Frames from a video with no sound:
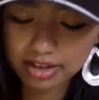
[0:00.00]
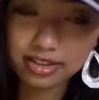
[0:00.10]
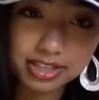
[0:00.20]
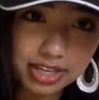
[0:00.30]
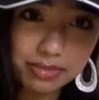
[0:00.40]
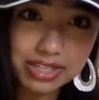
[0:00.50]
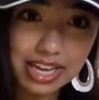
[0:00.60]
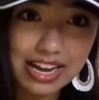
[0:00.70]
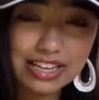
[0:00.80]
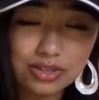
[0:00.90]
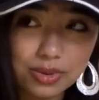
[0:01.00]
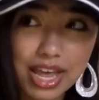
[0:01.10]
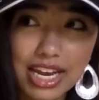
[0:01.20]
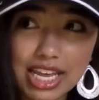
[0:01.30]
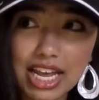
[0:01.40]
his name is Kenny, so
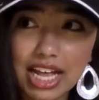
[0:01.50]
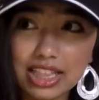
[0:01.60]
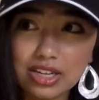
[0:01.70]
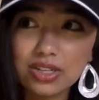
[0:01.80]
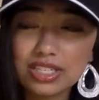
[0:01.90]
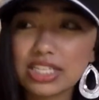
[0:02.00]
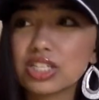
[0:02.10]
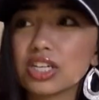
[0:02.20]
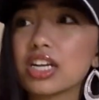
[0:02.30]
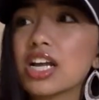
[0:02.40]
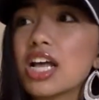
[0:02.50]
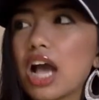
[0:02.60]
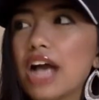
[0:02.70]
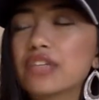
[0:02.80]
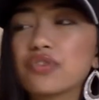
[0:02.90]
Kenny and little sister
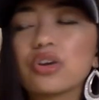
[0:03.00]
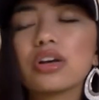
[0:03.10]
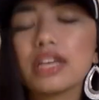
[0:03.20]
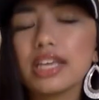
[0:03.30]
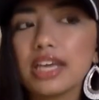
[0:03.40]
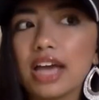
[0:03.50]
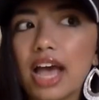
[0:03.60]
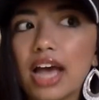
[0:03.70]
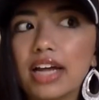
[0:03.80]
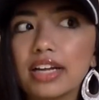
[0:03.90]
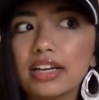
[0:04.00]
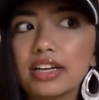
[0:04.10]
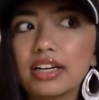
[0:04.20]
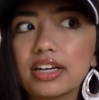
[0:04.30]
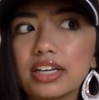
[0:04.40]
asked for a cookie, and
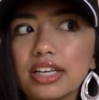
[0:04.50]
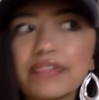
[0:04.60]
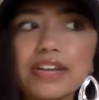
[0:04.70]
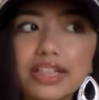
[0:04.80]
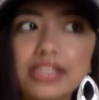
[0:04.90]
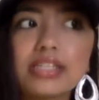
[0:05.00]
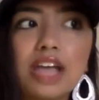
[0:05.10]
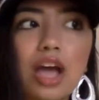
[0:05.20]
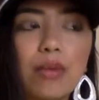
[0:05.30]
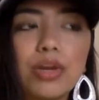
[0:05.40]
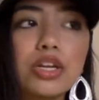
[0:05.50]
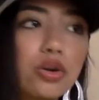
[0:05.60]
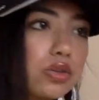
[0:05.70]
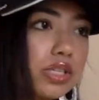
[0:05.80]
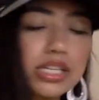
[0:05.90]
even at this time when he
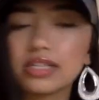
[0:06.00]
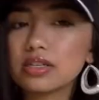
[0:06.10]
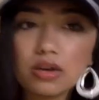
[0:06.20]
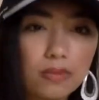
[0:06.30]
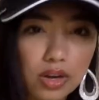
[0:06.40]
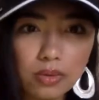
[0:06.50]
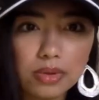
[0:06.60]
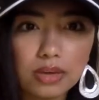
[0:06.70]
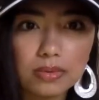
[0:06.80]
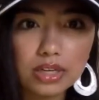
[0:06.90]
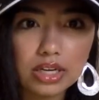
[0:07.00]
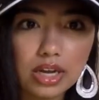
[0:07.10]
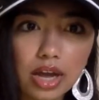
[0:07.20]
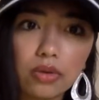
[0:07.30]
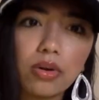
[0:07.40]
knows he doesn't know when he'll be able to eat
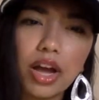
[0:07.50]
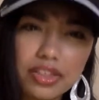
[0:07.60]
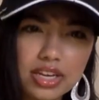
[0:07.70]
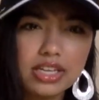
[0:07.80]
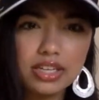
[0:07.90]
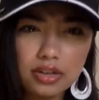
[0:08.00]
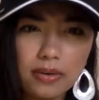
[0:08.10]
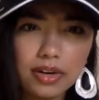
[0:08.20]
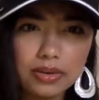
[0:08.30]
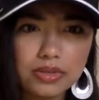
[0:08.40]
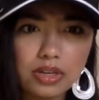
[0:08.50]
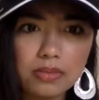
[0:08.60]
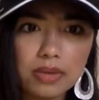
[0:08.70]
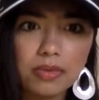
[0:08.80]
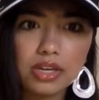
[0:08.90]
again, or I think he did know when he was going to
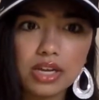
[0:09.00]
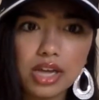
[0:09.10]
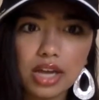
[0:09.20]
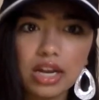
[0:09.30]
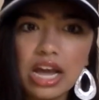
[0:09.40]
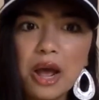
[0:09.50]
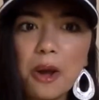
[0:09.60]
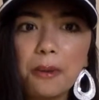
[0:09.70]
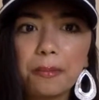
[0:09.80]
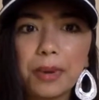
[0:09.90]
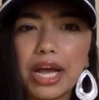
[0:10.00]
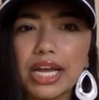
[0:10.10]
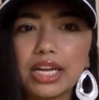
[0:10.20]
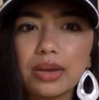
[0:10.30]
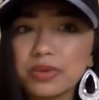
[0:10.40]
be able to eat again,
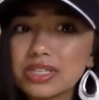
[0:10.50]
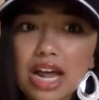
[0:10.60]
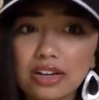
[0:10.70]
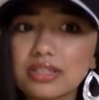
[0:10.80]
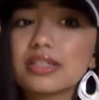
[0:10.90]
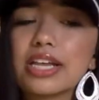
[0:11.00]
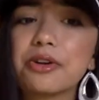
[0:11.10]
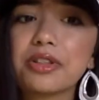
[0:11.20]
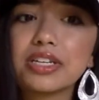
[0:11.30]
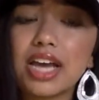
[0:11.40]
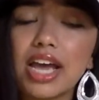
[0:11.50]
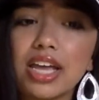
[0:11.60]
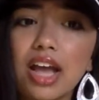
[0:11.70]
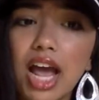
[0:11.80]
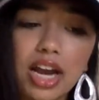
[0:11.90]
but it was not until later in the
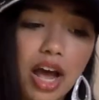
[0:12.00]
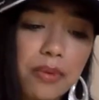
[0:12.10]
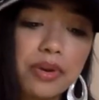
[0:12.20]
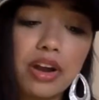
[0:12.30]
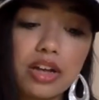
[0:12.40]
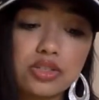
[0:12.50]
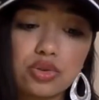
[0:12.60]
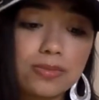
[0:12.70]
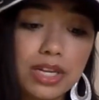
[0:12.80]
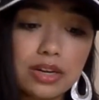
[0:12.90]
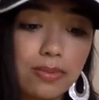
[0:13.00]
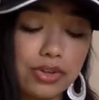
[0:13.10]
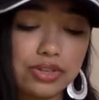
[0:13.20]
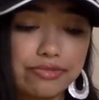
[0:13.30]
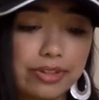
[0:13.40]
day, and I would assume that he'd
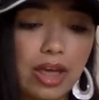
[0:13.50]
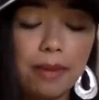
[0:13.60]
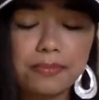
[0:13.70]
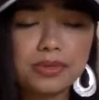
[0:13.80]
want to fill up.